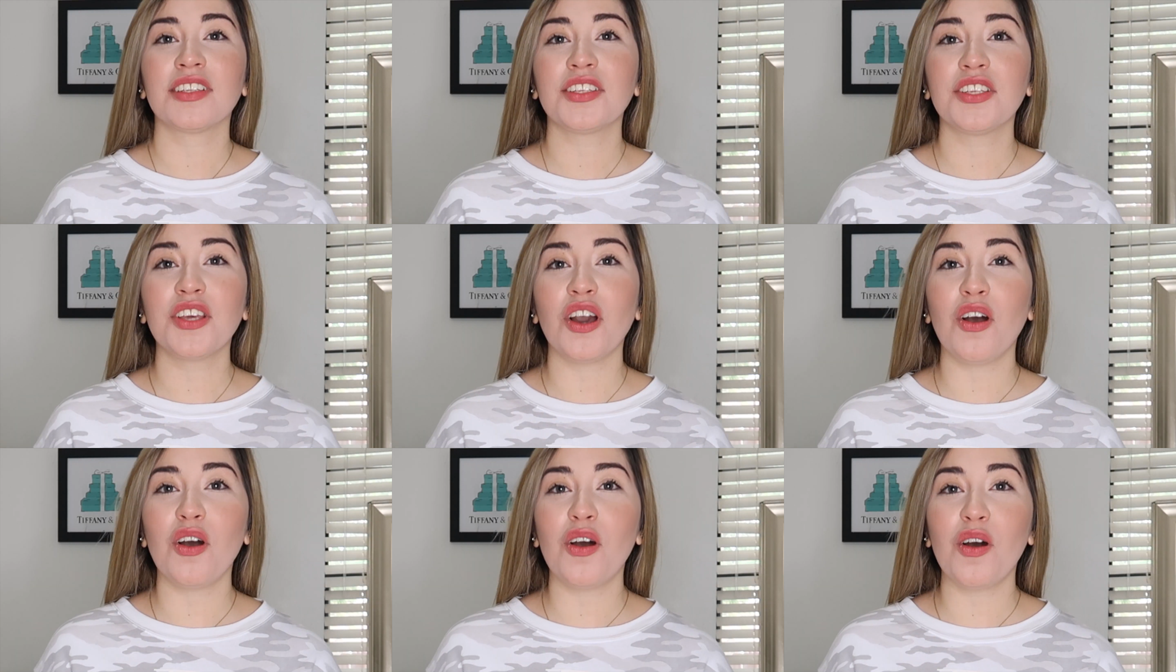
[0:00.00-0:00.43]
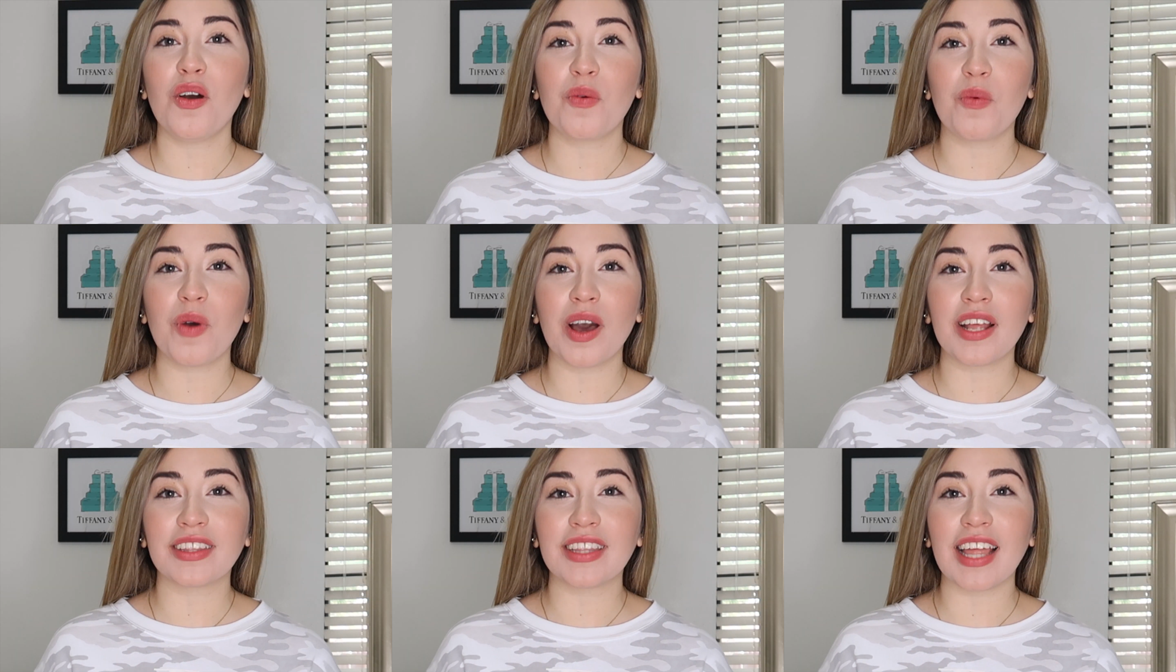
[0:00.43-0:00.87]
Yo,
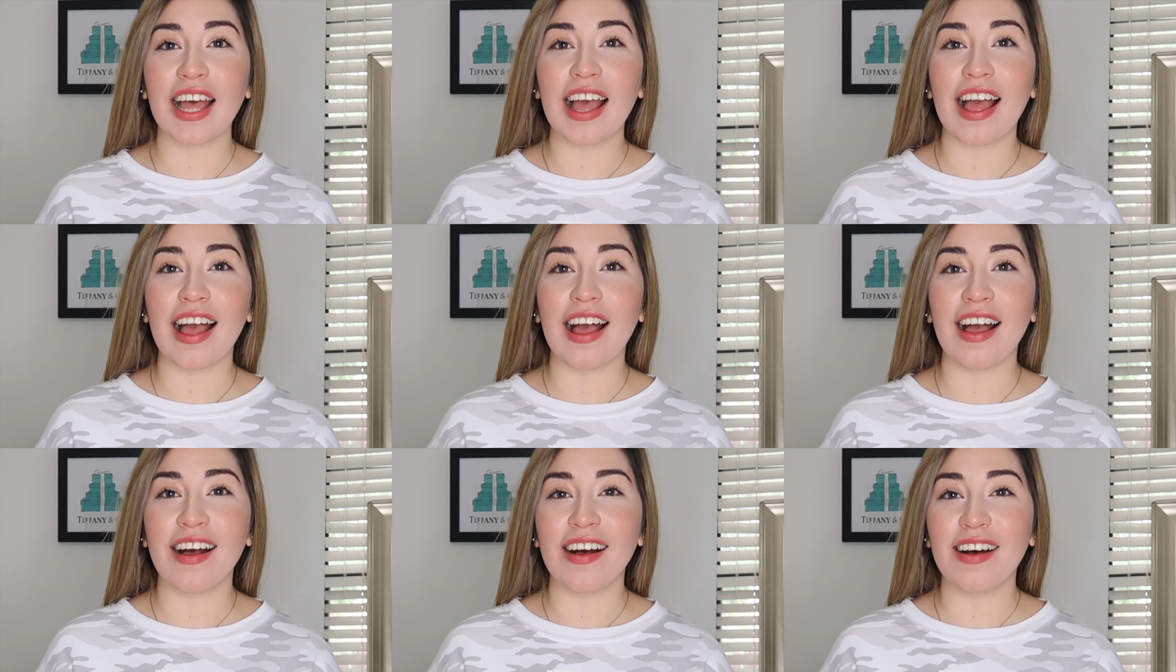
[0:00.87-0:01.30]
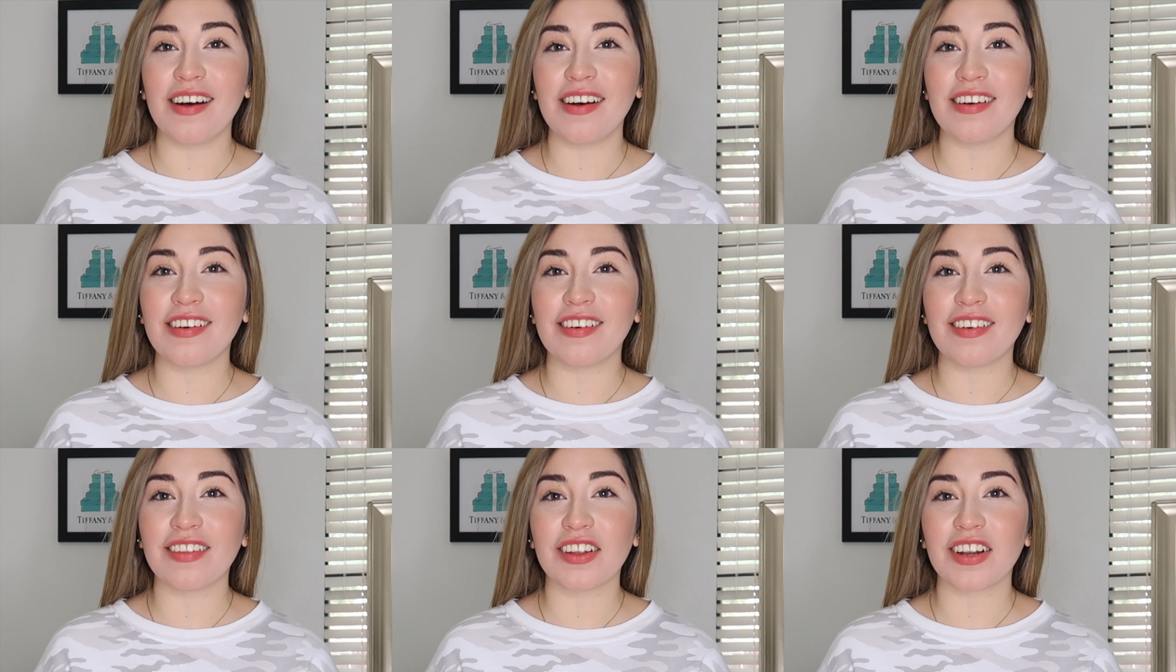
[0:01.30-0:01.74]
what the
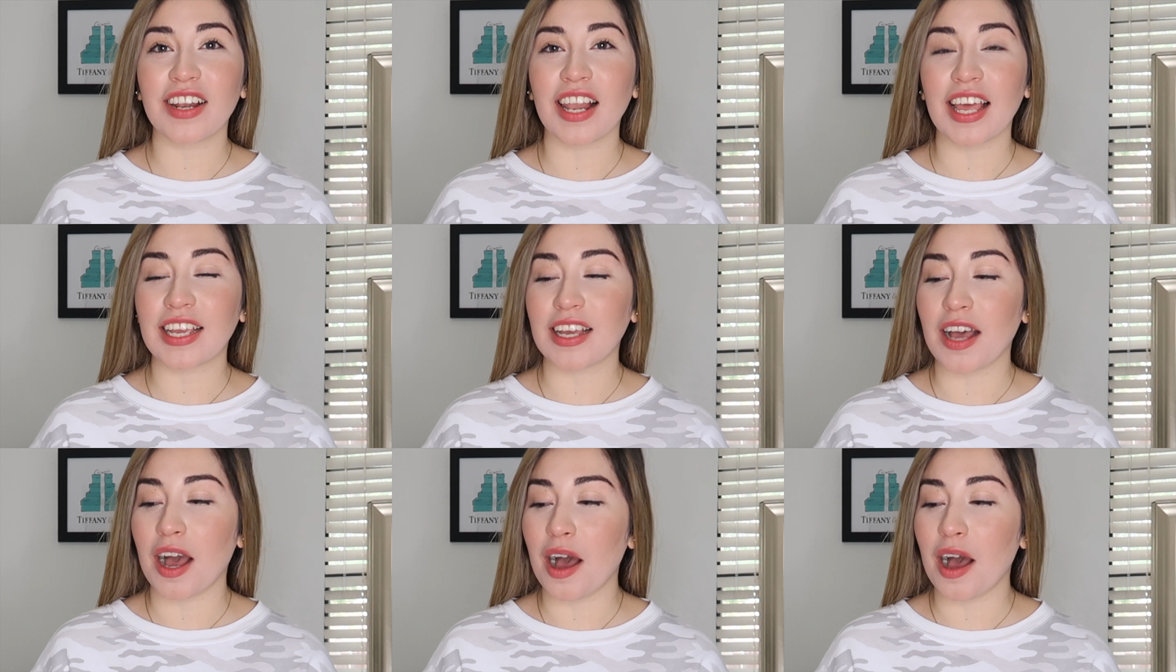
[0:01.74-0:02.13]
hell? They're like